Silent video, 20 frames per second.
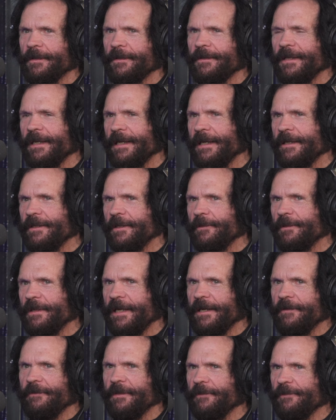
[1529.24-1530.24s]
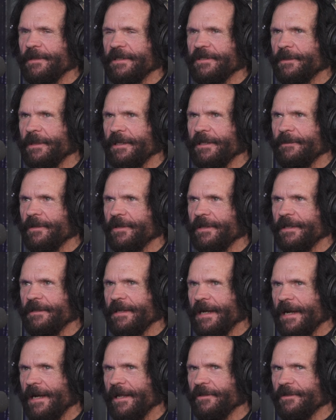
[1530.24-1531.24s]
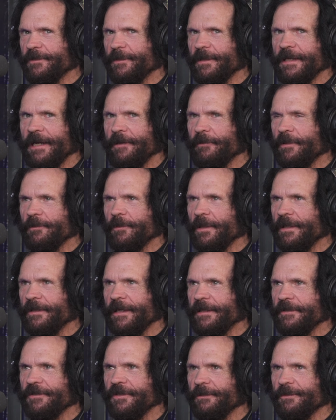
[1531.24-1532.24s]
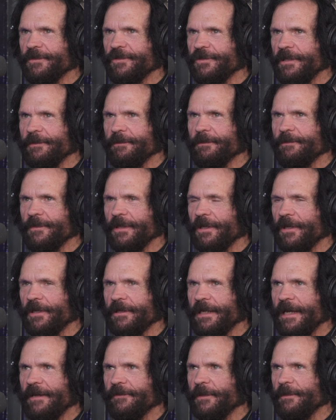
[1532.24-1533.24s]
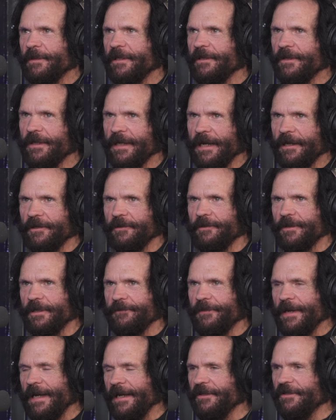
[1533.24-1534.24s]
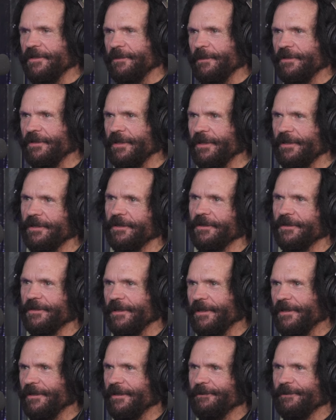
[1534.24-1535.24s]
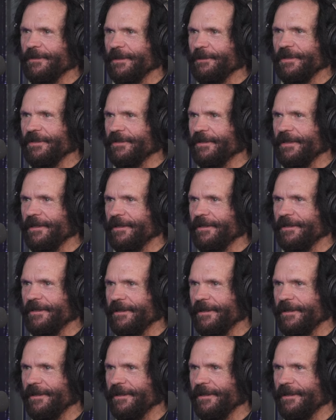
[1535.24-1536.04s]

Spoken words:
Yeah, they would have, if they spent $1 million, but I wouldn't want like some cheap, it'd have to be down to the finest materials, I'm just kidding.